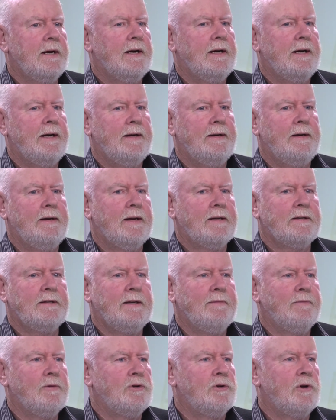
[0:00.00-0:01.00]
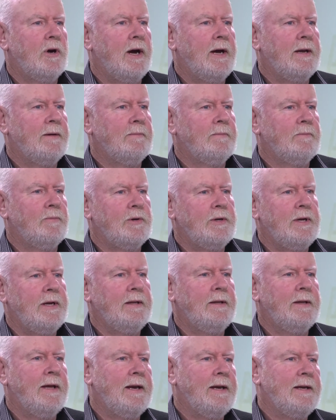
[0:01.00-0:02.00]
and he doesn't even try and
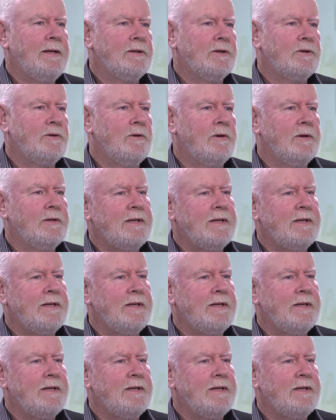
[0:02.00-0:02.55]
pretend that he's as good as